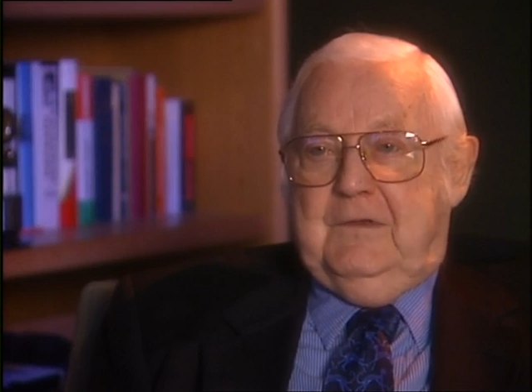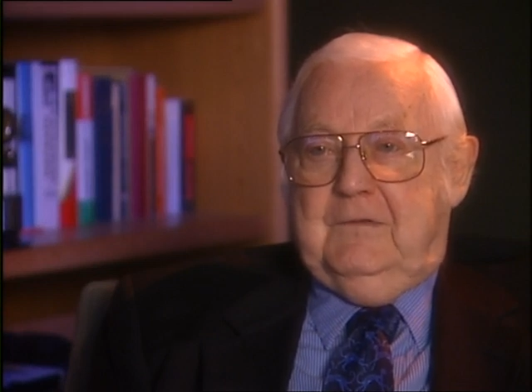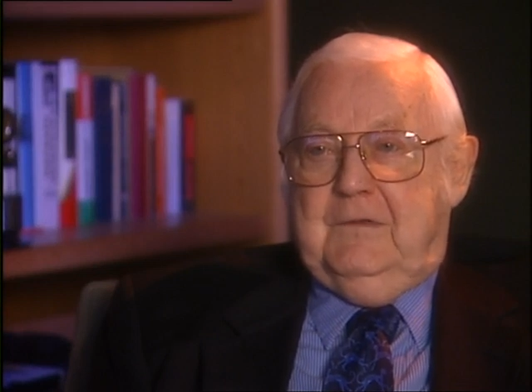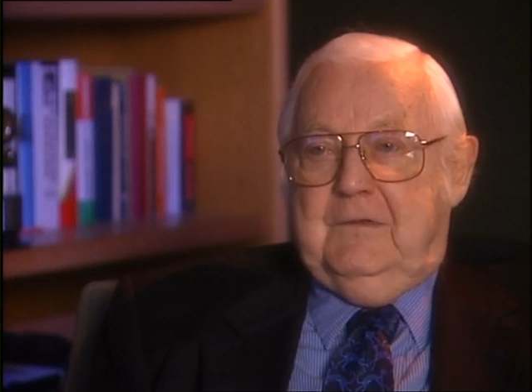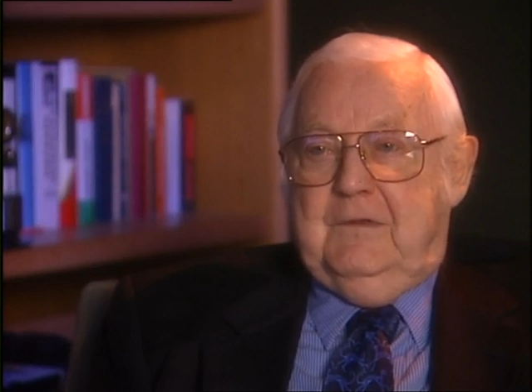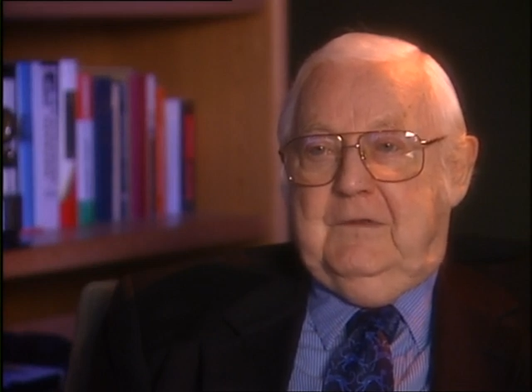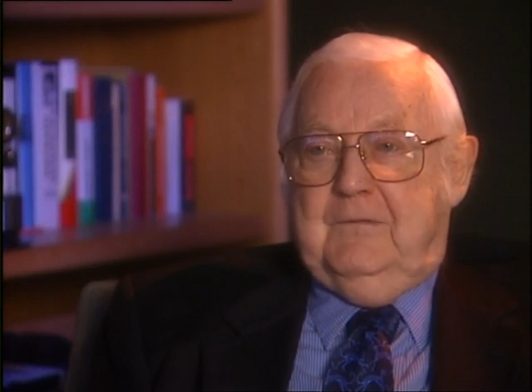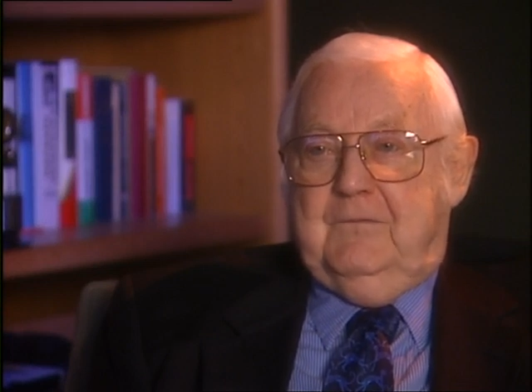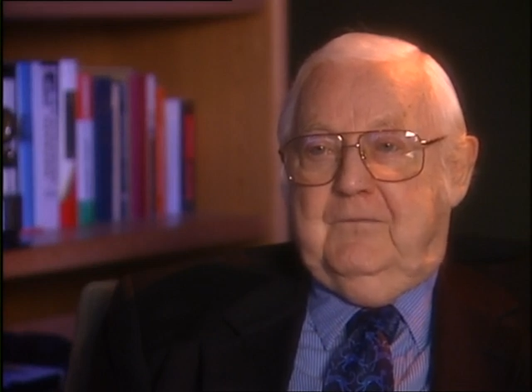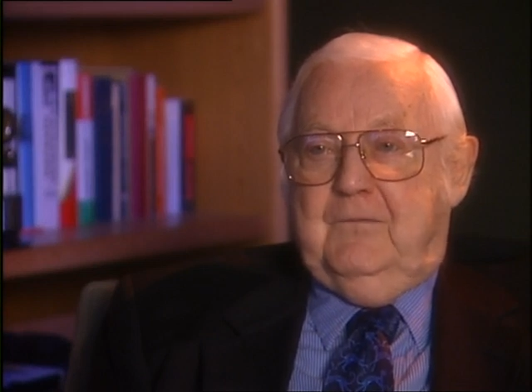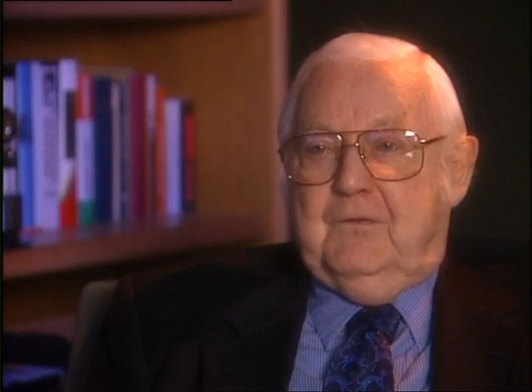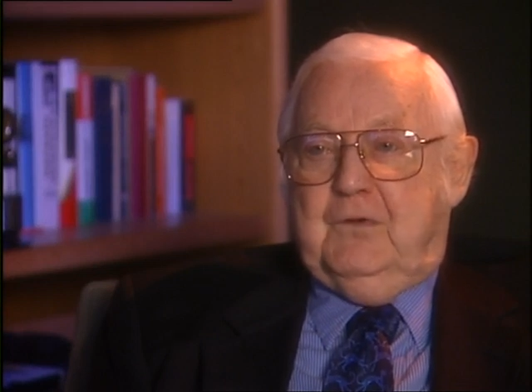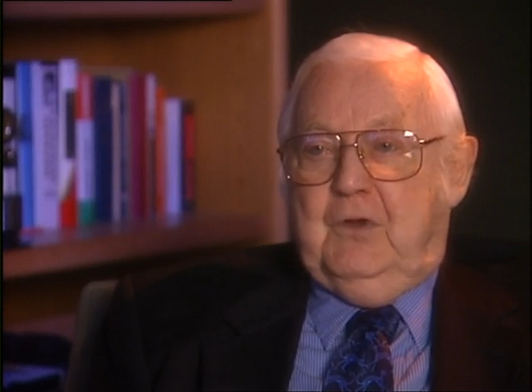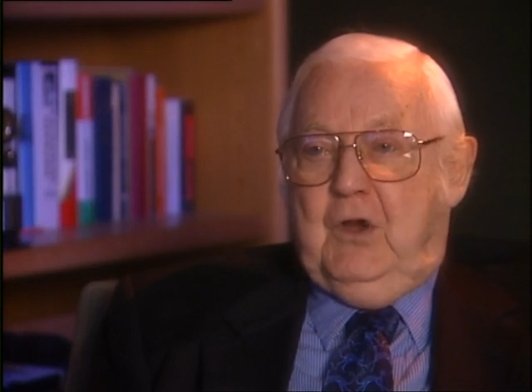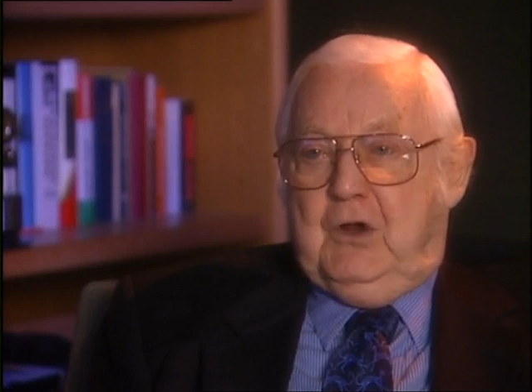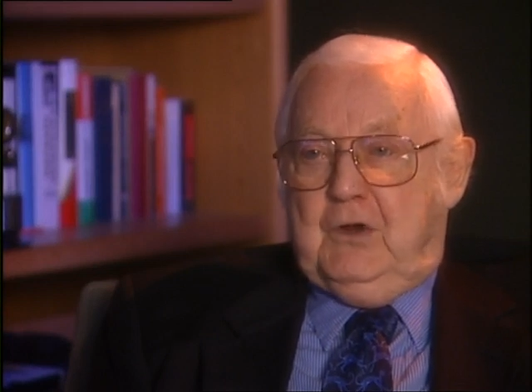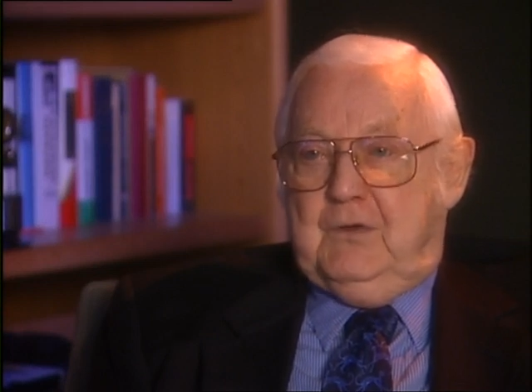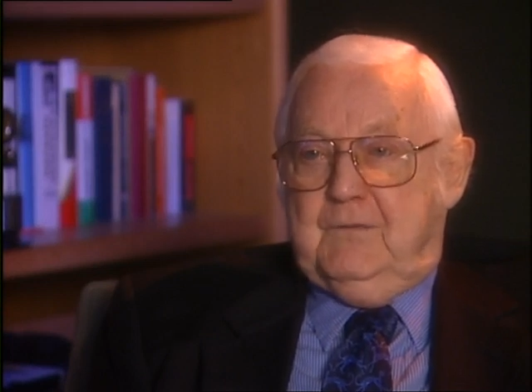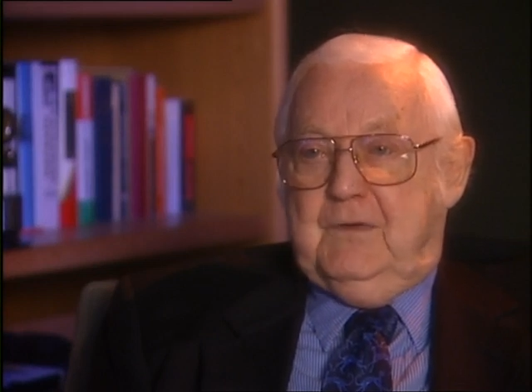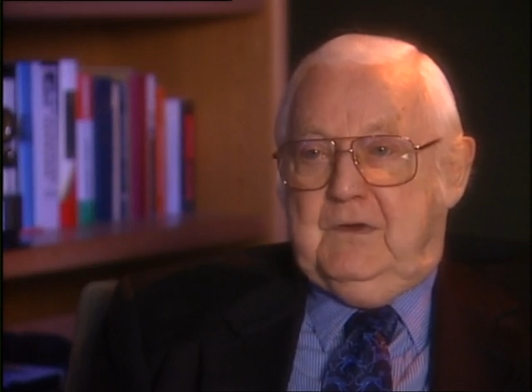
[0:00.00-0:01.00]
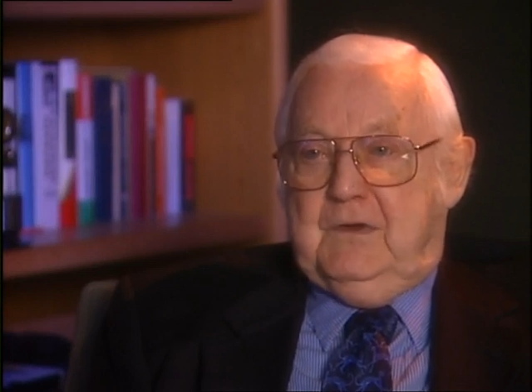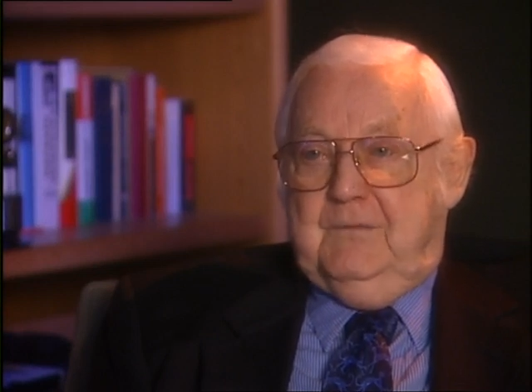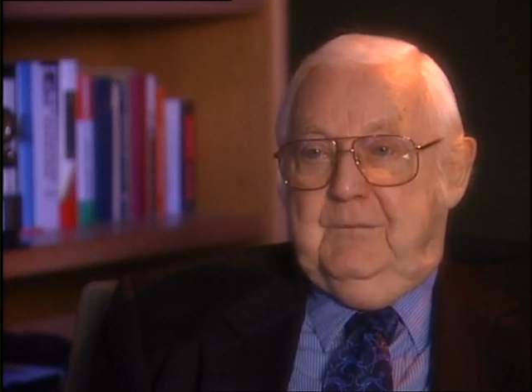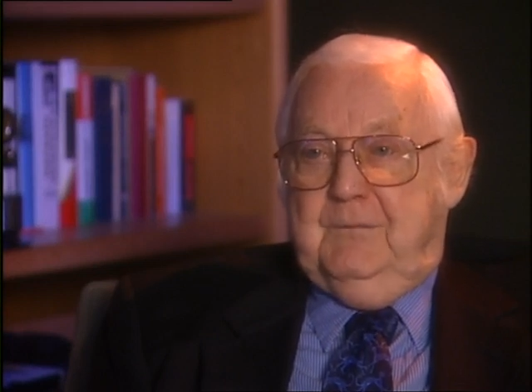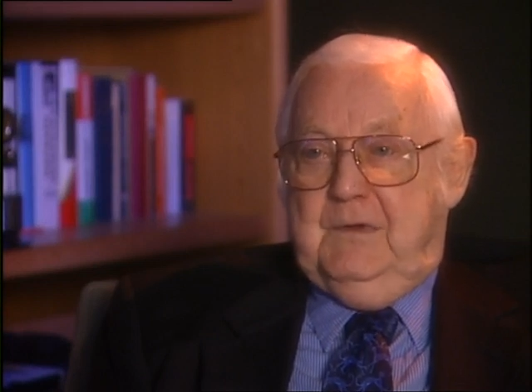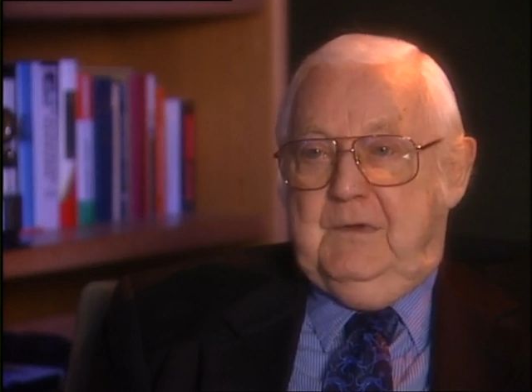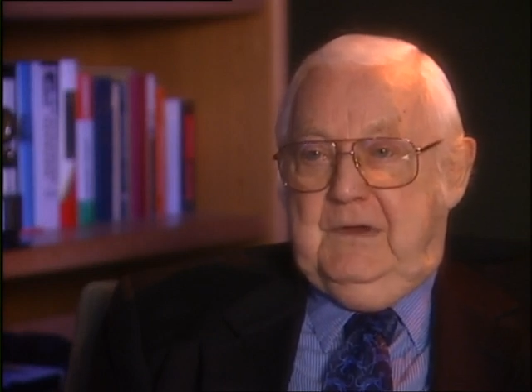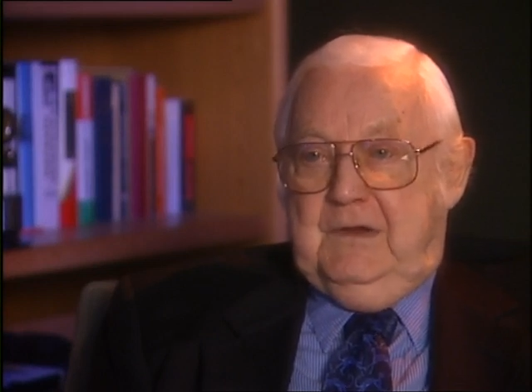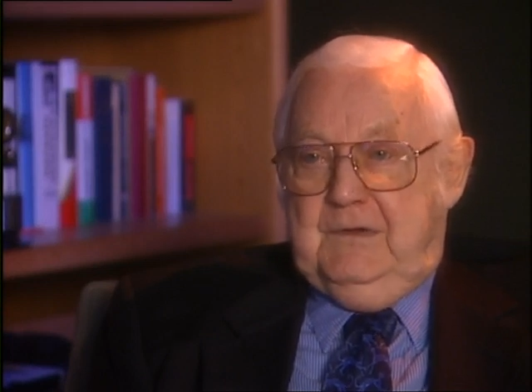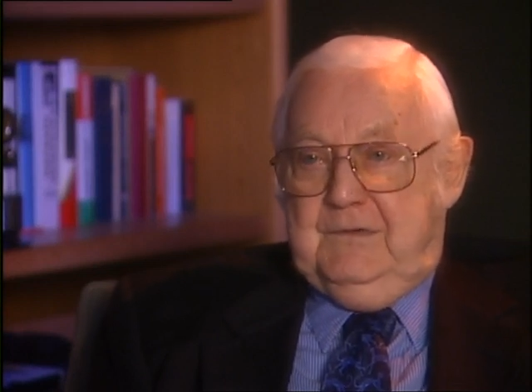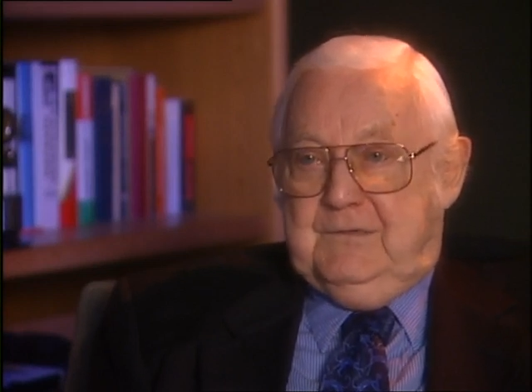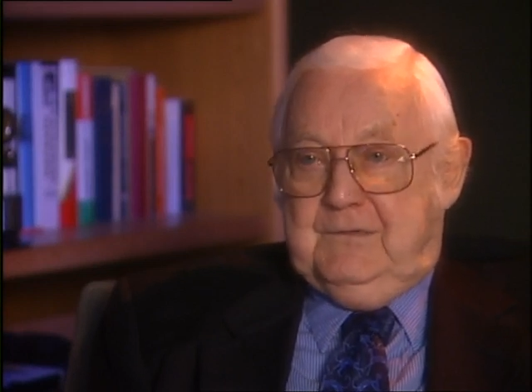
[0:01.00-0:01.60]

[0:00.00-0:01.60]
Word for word: the photography could be in